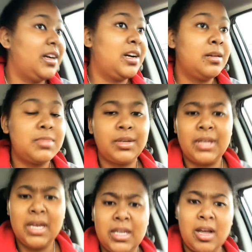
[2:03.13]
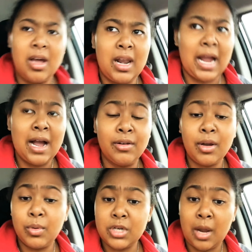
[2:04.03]
Um, so yeah, y'all, like I don't
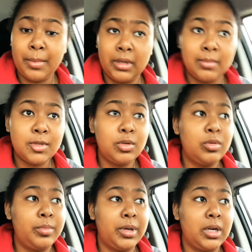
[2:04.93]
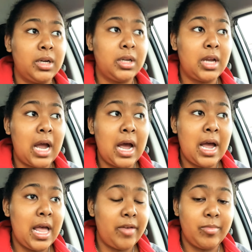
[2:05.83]
know what y'all been up to, but
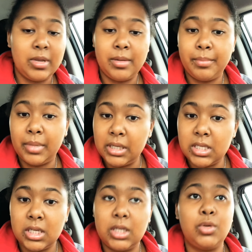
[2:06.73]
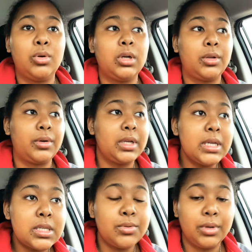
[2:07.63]
I have been busy doing a little
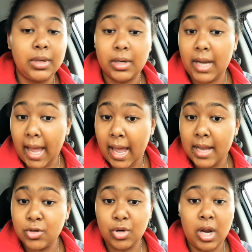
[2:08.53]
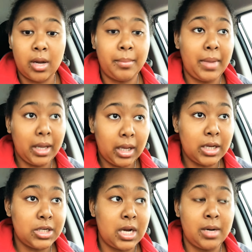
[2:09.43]
this, doing a little that, trying to make
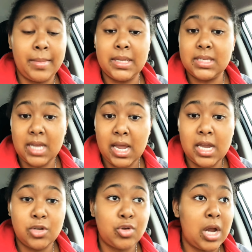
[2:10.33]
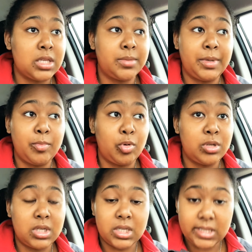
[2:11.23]
it, trying to maintain, trying to be more
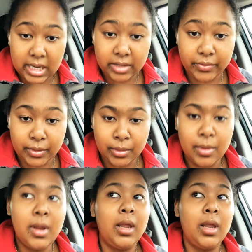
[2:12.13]
successful.